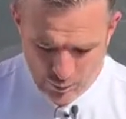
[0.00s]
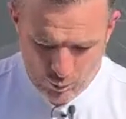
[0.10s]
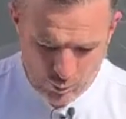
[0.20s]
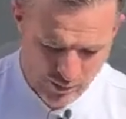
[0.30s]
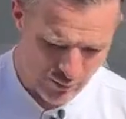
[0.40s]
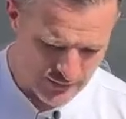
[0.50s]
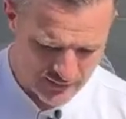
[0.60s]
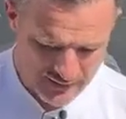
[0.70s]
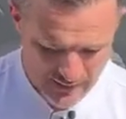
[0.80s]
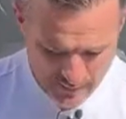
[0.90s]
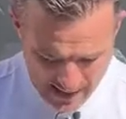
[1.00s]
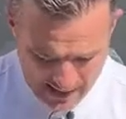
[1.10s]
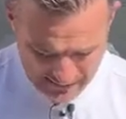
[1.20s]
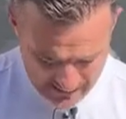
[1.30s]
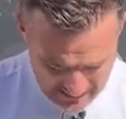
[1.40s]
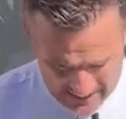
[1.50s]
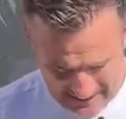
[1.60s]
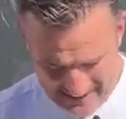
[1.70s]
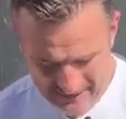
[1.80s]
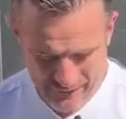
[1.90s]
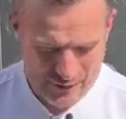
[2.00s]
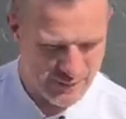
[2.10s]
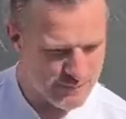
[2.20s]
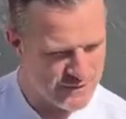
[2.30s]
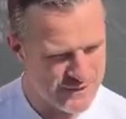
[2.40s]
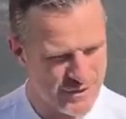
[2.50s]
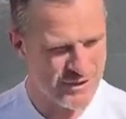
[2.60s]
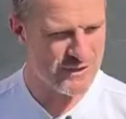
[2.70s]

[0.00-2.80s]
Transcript: What I want you to think about is if you can position